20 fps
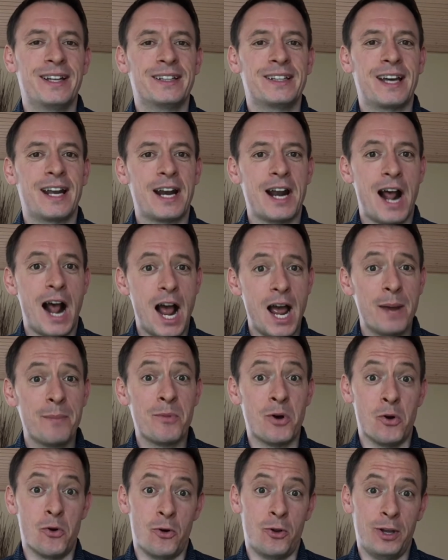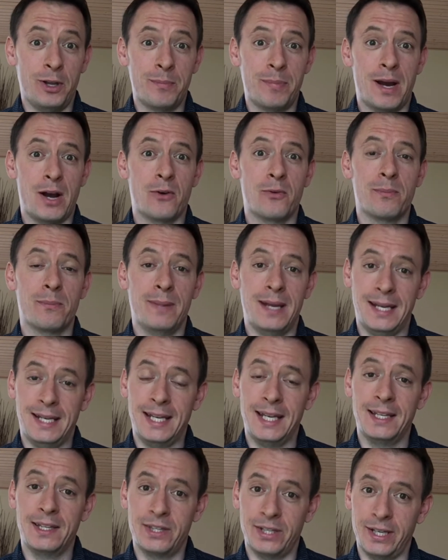that I'm all about
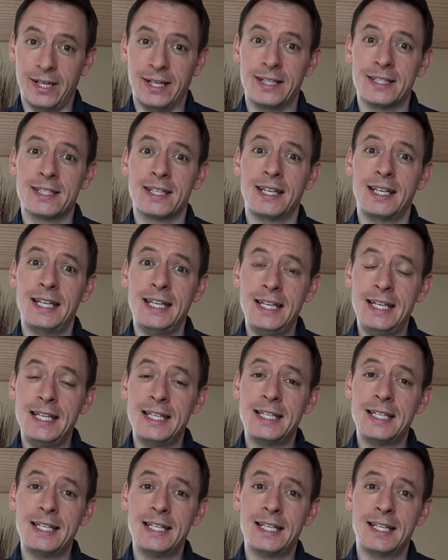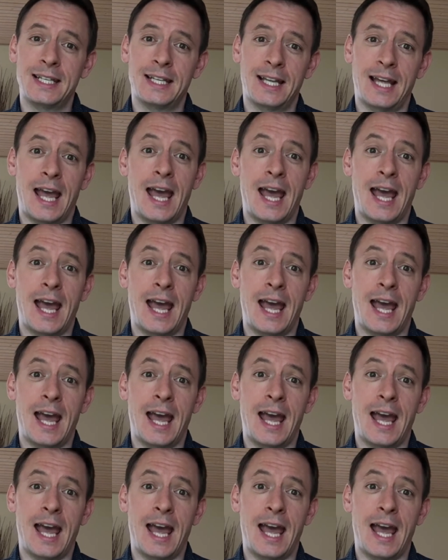making things easy